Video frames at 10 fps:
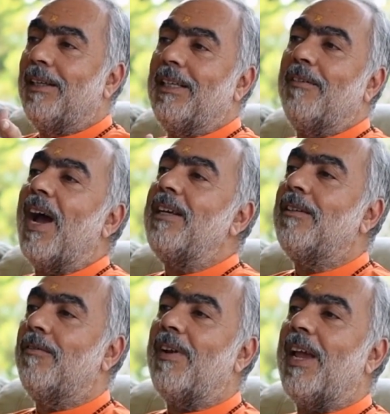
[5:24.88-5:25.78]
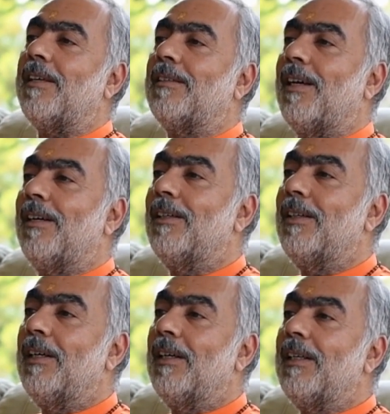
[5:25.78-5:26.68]
divisive ways,
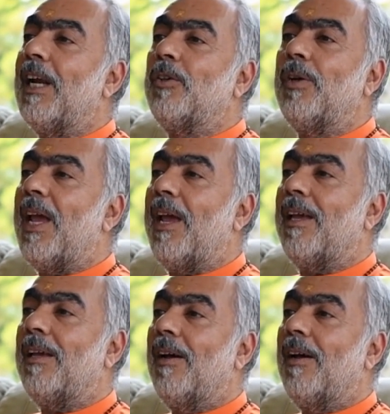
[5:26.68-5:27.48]
that today